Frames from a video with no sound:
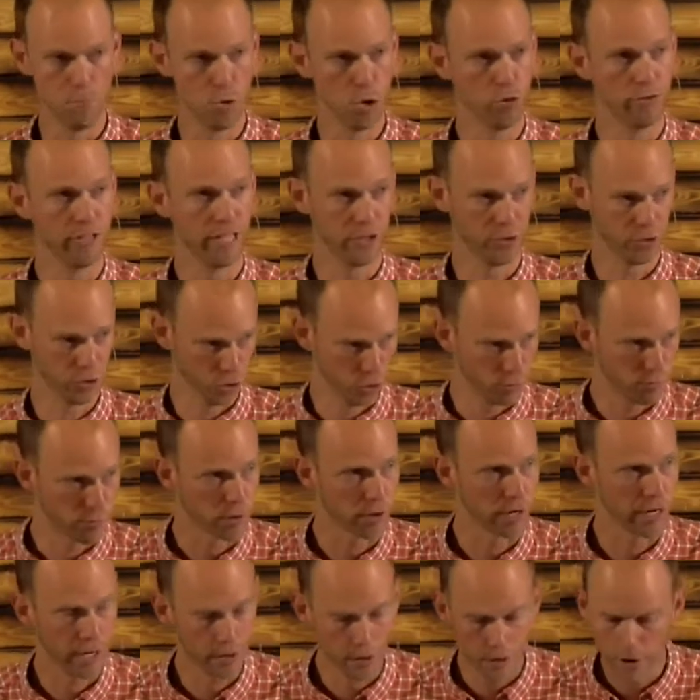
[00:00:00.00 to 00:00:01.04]
a movie
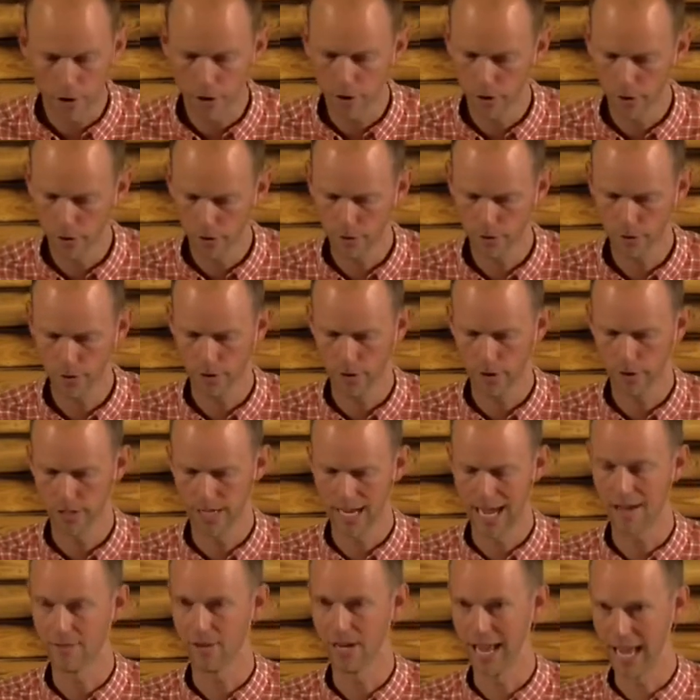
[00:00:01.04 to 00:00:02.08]
superhero
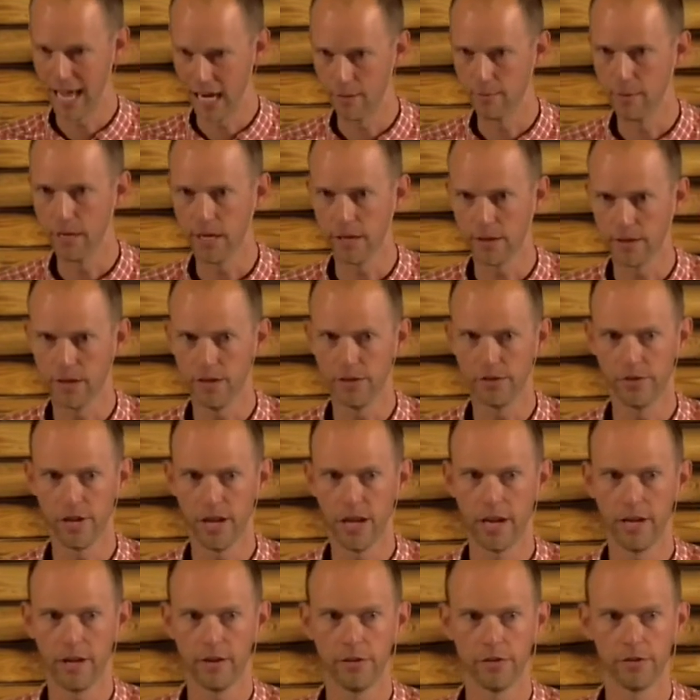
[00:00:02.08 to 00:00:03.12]
to have an enemy these
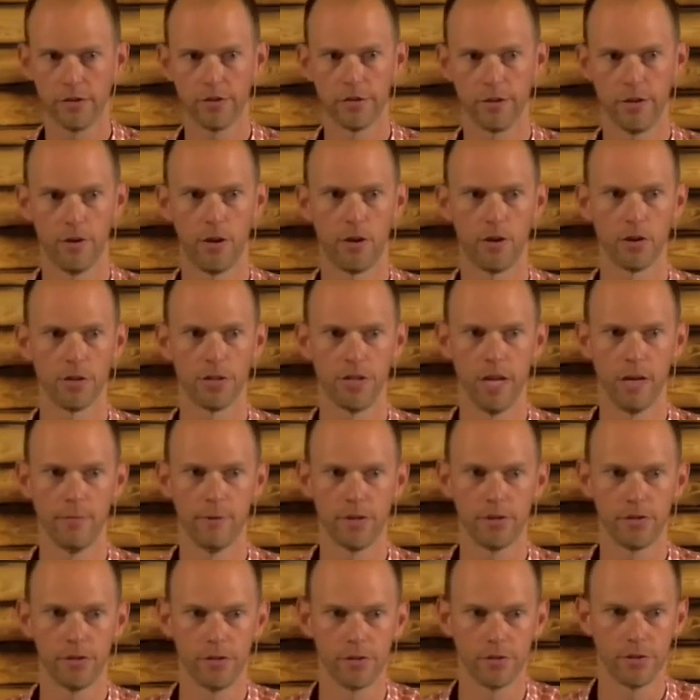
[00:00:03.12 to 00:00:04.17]
days, an arch
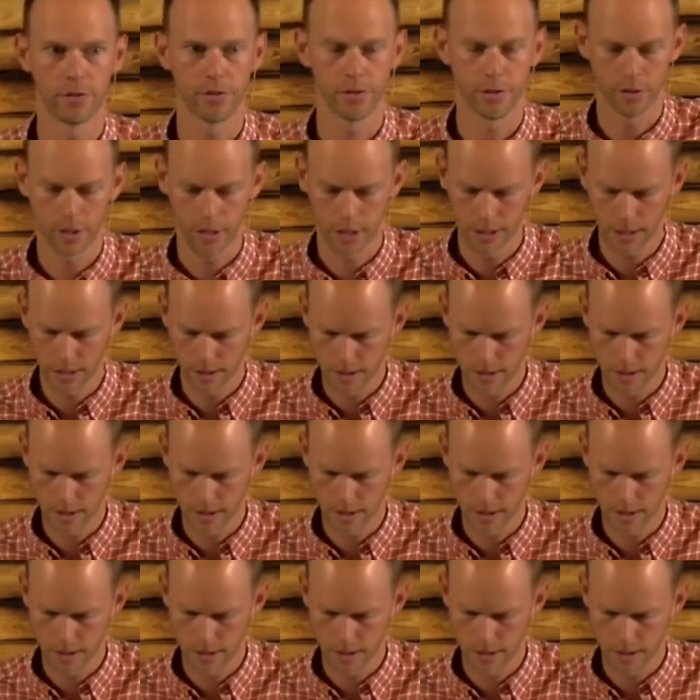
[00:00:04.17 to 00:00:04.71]
nemesis.